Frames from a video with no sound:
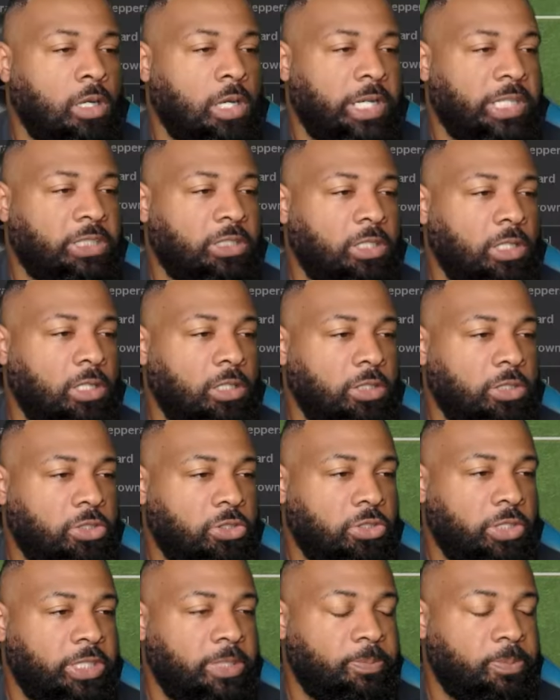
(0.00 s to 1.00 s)
All right, he's gone to
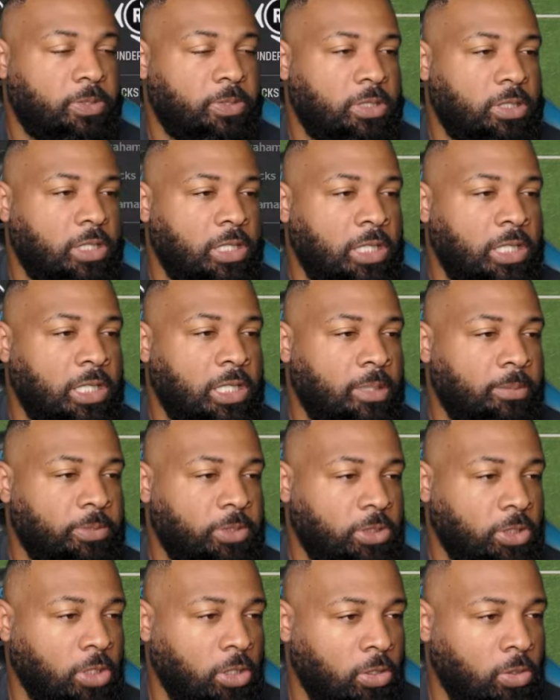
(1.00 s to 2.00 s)
trips. Um,
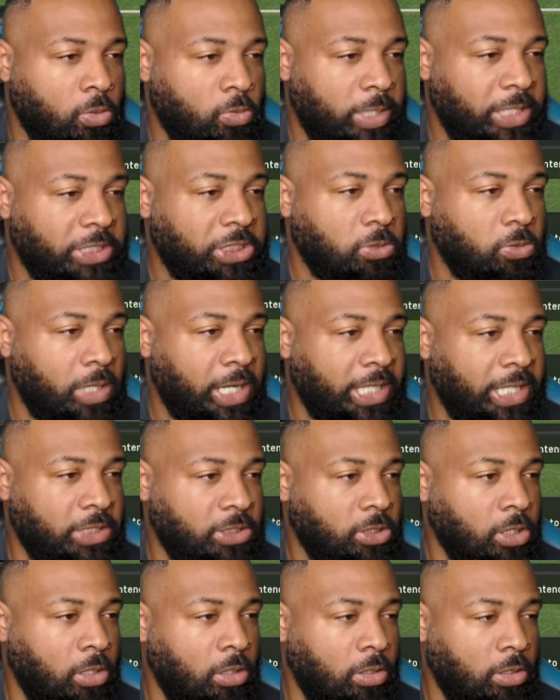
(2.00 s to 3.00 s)
so Reggie White
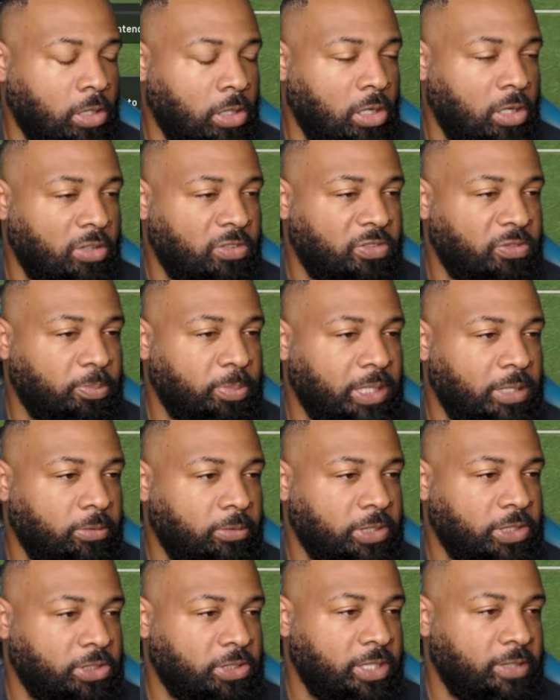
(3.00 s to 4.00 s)
is gone off,
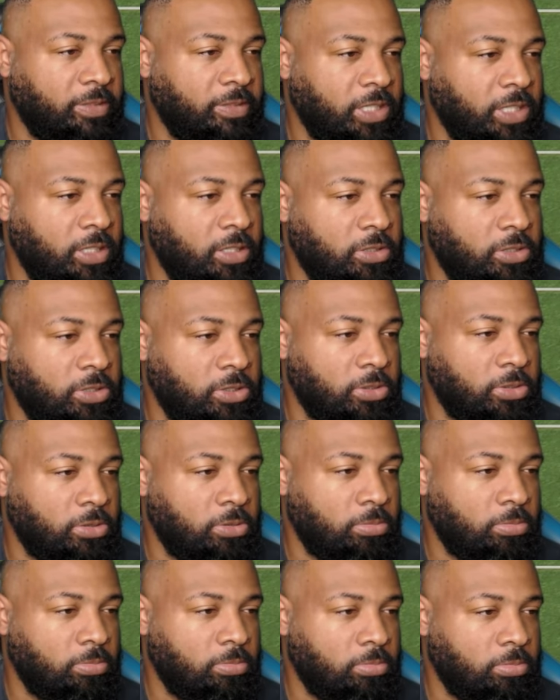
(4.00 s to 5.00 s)
but we still have the other
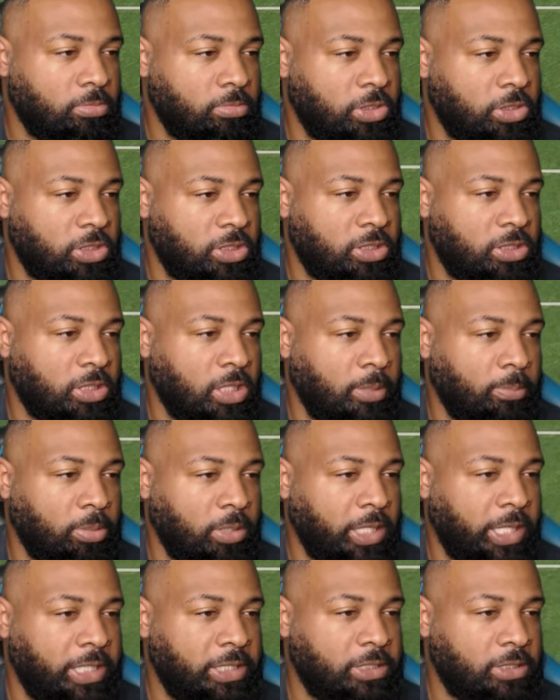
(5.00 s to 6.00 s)
two just
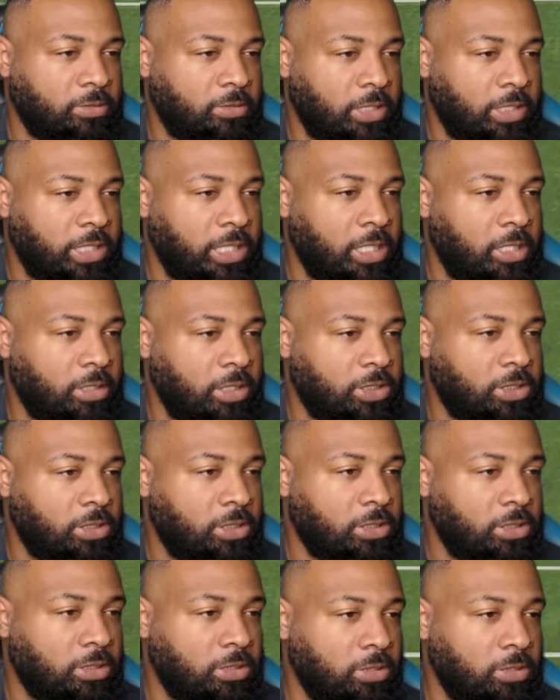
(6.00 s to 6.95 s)
blazing right now. Let's.